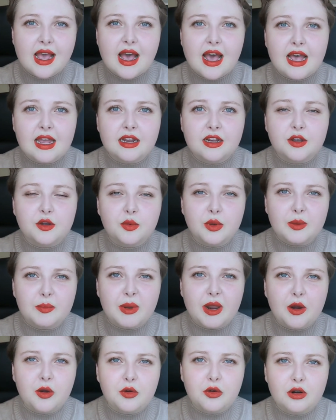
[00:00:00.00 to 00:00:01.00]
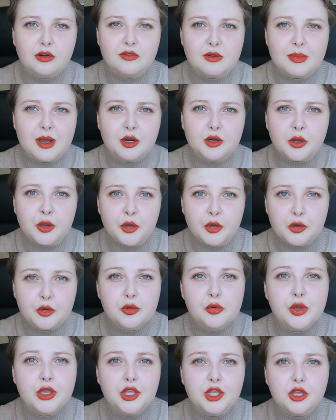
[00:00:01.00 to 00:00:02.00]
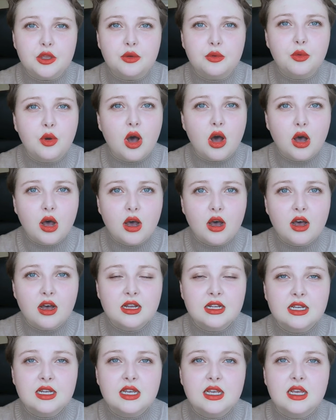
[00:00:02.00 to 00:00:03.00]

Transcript: and a quick paragraph about who you are.